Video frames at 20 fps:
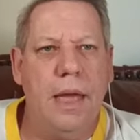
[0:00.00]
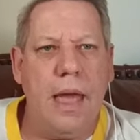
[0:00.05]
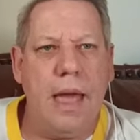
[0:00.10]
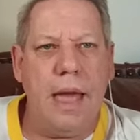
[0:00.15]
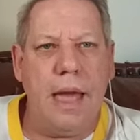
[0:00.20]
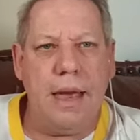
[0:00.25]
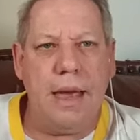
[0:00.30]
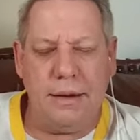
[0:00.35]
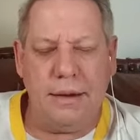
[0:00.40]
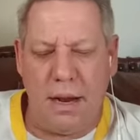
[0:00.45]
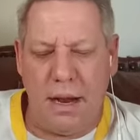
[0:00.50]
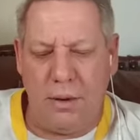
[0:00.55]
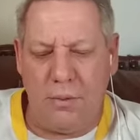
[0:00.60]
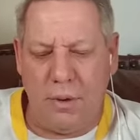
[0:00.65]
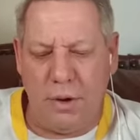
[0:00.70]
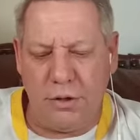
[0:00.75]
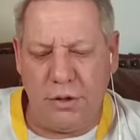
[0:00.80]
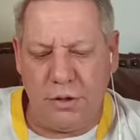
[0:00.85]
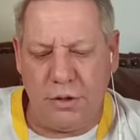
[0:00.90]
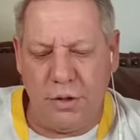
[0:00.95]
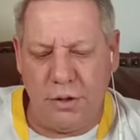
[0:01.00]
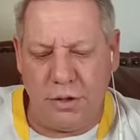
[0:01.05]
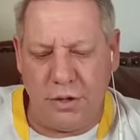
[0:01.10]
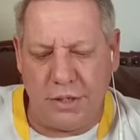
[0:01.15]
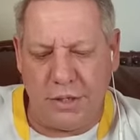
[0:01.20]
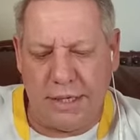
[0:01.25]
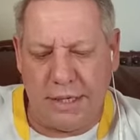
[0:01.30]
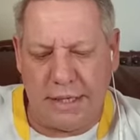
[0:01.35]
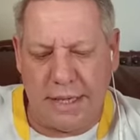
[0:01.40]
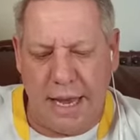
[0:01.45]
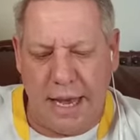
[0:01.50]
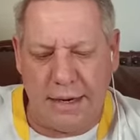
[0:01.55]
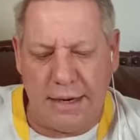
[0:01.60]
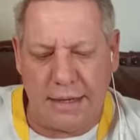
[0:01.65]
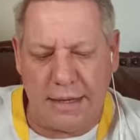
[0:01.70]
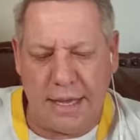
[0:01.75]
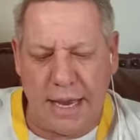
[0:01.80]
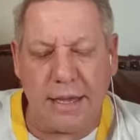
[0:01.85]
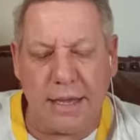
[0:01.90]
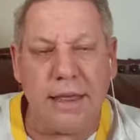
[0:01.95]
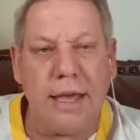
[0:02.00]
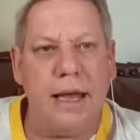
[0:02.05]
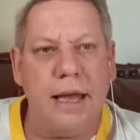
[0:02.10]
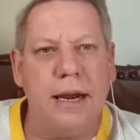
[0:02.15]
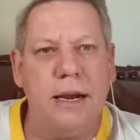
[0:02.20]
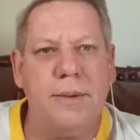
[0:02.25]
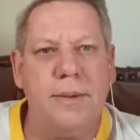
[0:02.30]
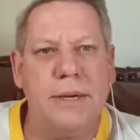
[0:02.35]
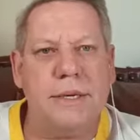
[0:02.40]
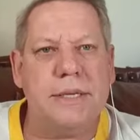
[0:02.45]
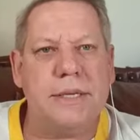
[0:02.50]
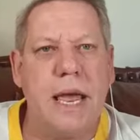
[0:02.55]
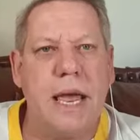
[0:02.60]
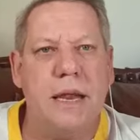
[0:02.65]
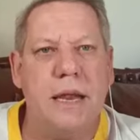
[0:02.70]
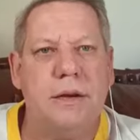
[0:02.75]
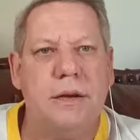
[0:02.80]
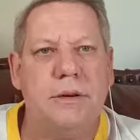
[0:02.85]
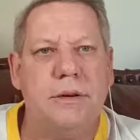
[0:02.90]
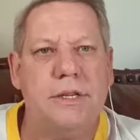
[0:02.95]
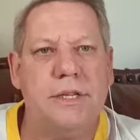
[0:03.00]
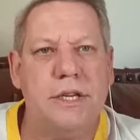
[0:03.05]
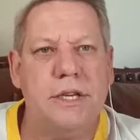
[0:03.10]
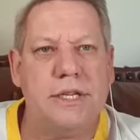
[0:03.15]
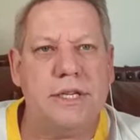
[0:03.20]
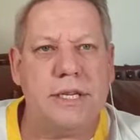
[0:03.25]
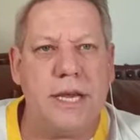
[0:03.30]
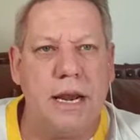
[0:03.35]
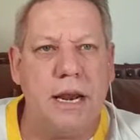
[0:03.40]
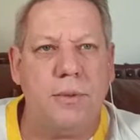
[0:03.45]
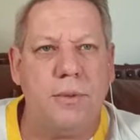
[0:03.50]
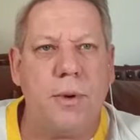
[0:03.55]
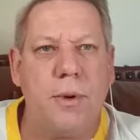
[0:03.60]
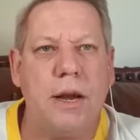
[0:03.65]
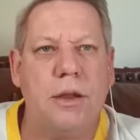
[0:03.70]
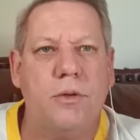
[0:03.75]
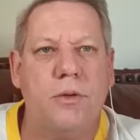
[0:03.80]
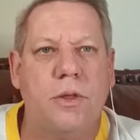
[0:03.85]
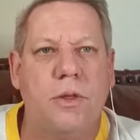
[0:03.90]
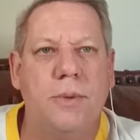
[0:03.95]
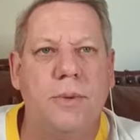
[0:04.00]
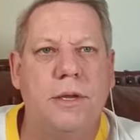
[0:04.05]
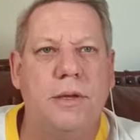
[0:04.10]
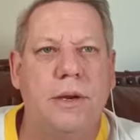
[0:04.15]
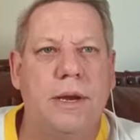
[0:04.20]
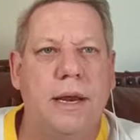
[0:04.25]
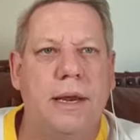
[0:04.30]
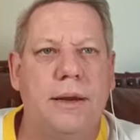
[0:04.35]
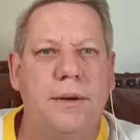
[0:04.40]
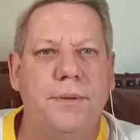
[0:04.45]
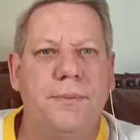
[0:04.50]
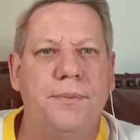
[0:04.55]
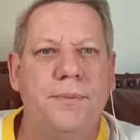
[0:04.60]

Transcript: And I want you to sit down and take the elements and to celebrate with me today